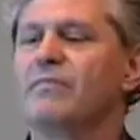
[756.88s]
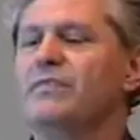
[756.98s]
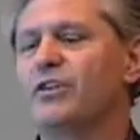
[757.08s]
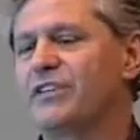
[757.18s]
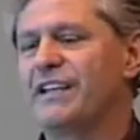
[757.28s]

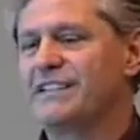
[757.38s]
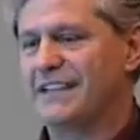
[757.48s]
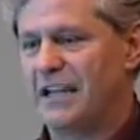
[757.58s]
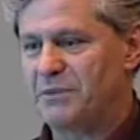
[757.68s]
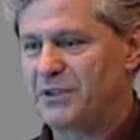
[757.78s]
not the
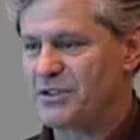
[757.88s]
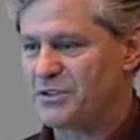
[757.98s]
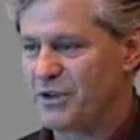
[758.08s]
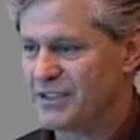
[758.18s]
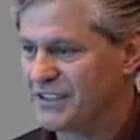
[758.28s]
internet because
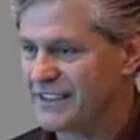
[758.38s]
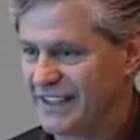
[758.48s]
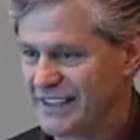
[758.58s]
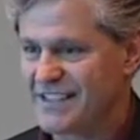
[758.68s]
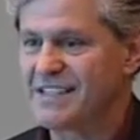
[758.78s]
it was, didn't
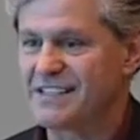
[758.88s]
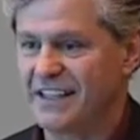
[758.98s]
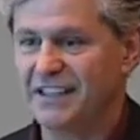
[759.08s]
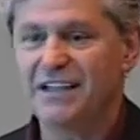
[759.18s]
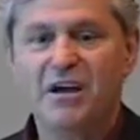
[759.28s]
exist
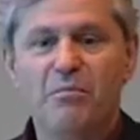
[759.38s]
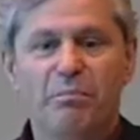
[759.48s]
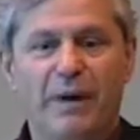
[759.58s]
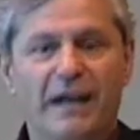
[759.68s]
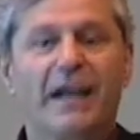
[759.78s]
then,
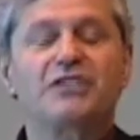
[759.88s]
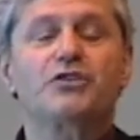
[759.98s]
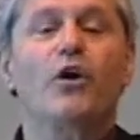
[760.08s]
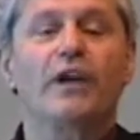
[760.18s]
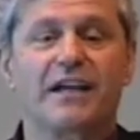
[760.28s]
but
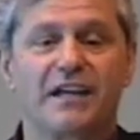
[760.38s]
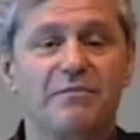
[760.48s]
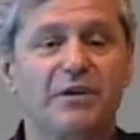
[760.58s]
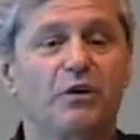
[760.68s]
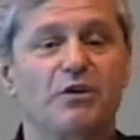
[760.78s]
electronically,
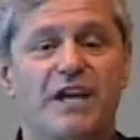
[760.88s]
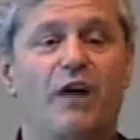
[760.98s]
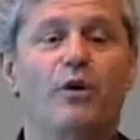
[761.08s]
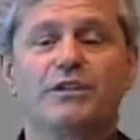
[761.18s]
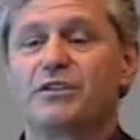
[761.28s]
because I
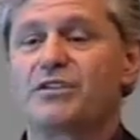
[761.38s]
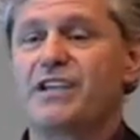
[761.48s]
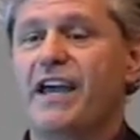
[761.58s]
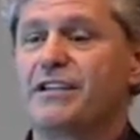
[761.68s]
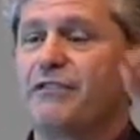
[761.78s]
wanted to
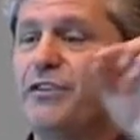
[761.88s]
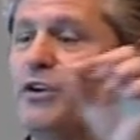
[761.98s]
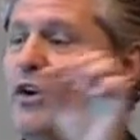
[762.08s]
send a few